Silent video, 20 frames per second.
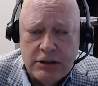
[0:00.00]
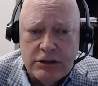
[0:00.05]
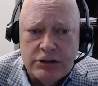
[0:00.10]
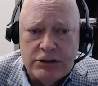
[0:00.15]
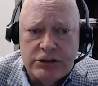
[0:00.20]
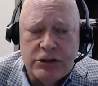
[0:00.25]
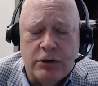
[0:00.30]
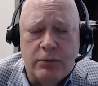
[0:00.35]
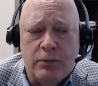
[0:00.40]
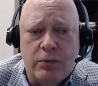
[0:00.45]

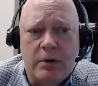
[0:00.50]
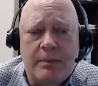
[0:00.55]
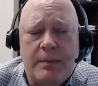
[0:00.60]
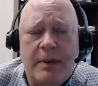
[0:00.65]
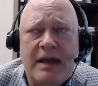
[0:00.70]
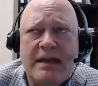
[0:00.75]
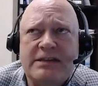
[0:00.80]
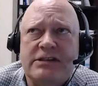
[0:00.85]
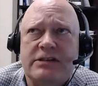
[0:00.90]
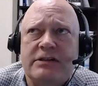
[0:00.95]
So we're
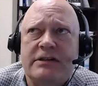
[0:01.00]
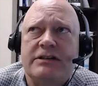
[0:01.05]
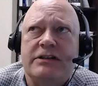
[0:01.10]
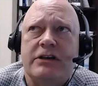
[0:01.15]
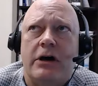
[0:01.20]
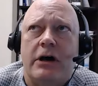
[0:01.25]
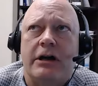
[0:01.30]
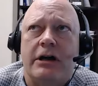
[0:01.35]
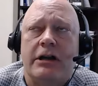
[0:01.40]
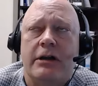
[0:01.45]
basically
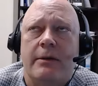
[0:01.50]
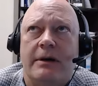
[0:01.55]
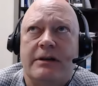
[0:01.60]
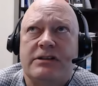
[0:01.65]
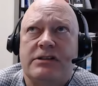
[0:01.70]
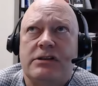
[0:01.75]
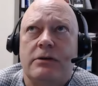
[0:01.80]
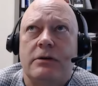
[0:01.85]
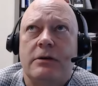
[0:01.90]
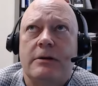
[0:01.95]
talking about,
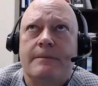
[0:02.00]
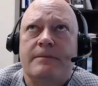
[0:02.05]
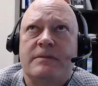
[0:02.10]
so